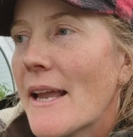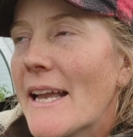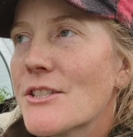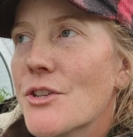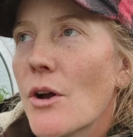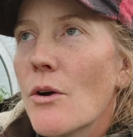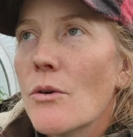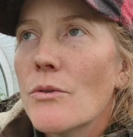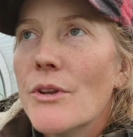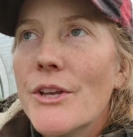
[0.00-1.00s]
And
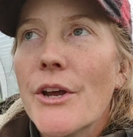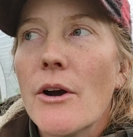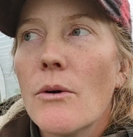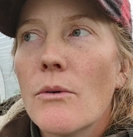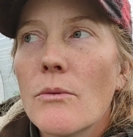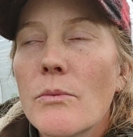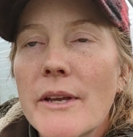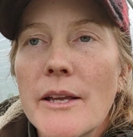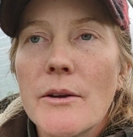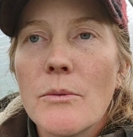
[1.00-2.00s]
so,
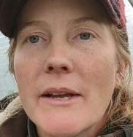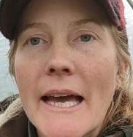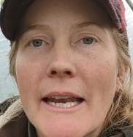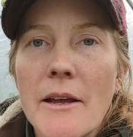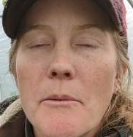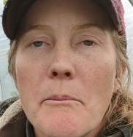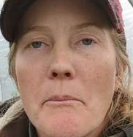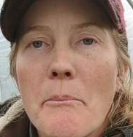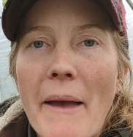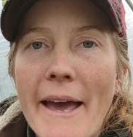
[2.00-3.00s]
we kind
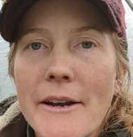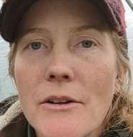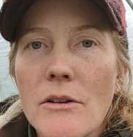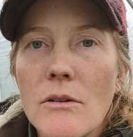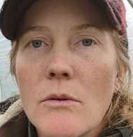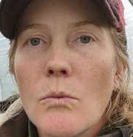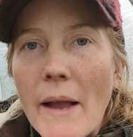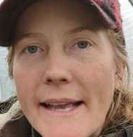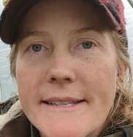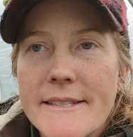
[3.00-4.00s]
of battle
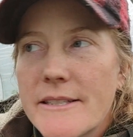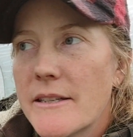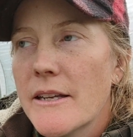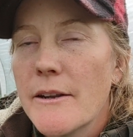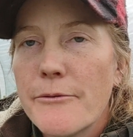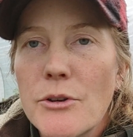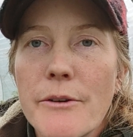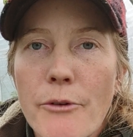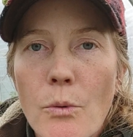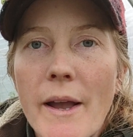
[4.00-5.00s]
waste in a few
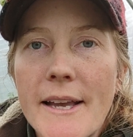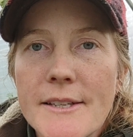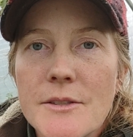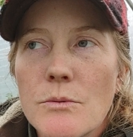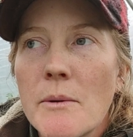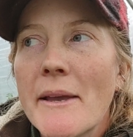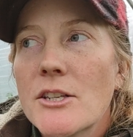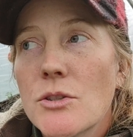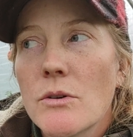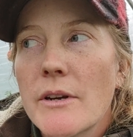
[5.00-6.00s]
different ways. We
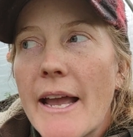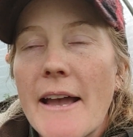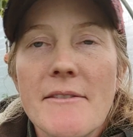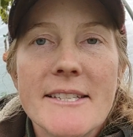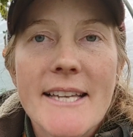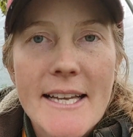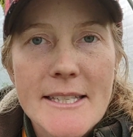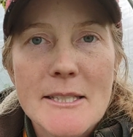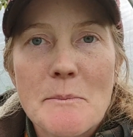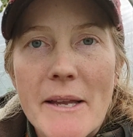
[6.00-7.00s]
make sure to have a
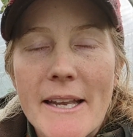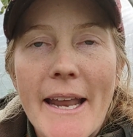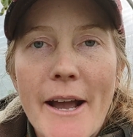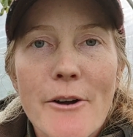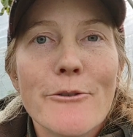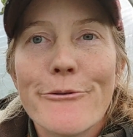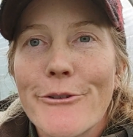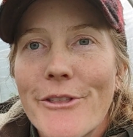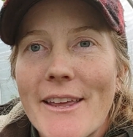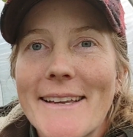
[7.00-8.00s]
second spin out
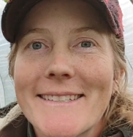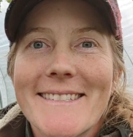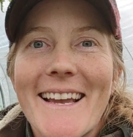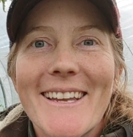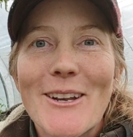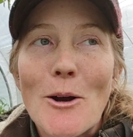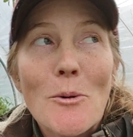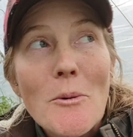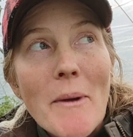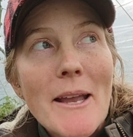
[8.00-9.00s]
for things that,
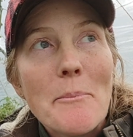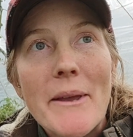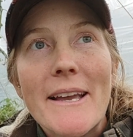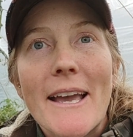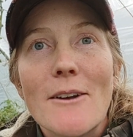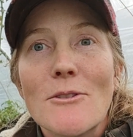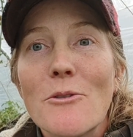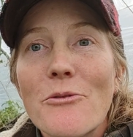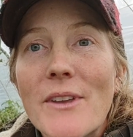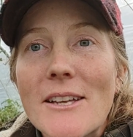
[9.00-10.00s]
we might pick out in the
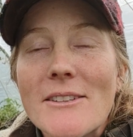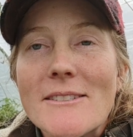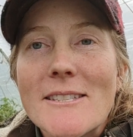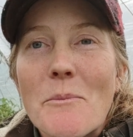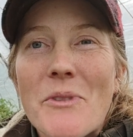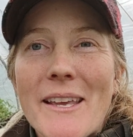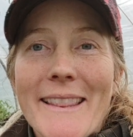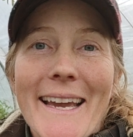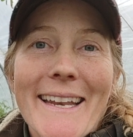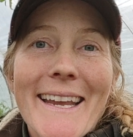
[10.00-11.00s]
field, something
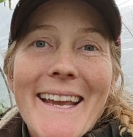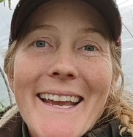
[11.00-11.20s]
that